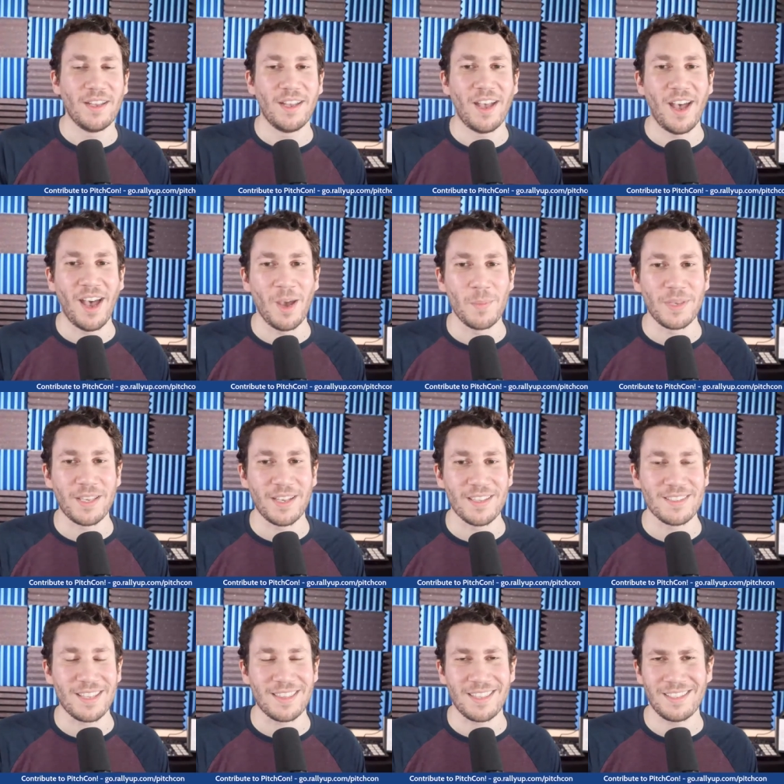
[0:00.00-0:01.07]
uh, because
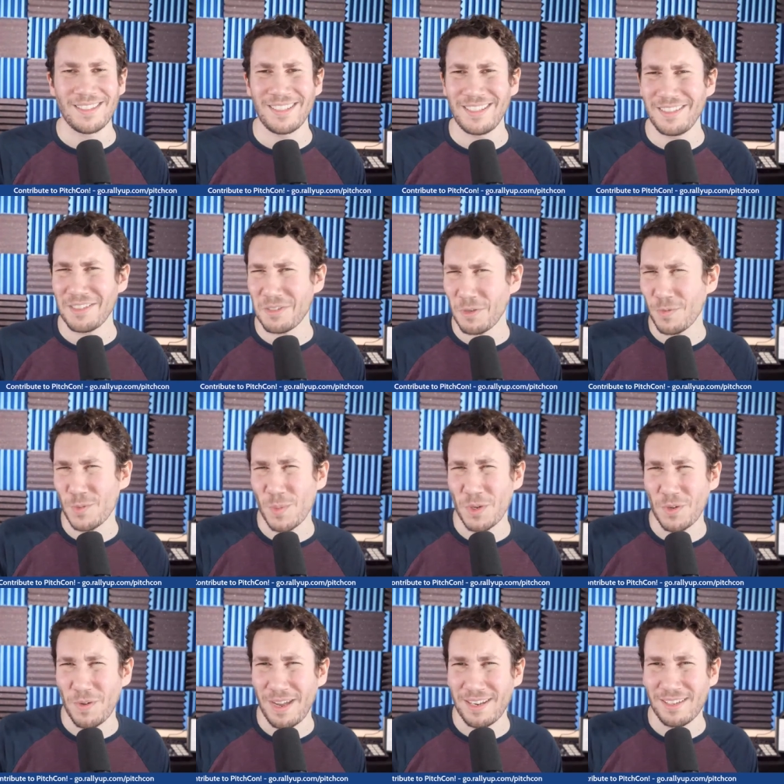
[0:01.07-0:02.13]
I think like he deserves more
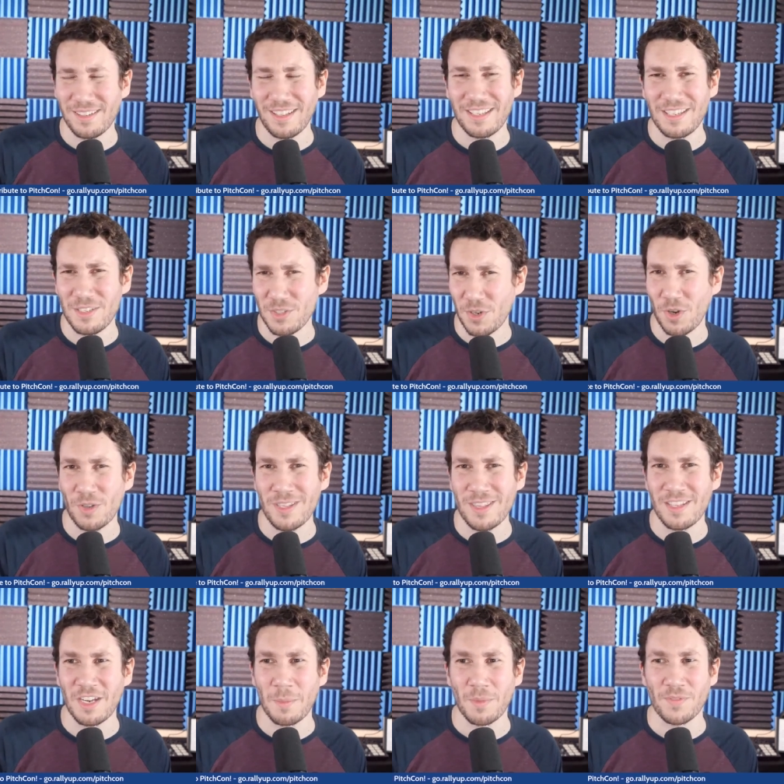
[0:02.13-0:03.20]
credit. Like he's currently the
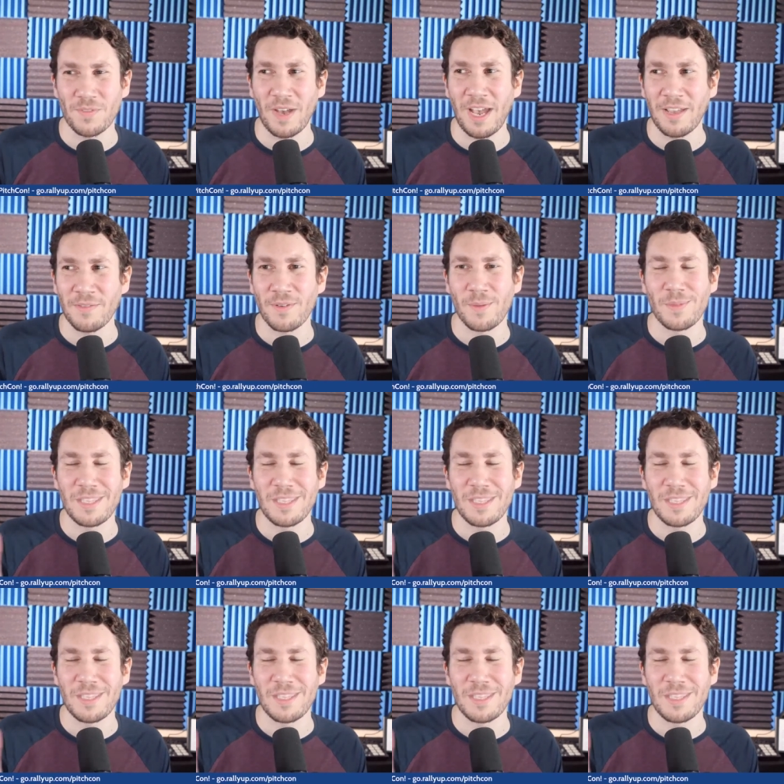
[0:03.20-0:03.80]
number five.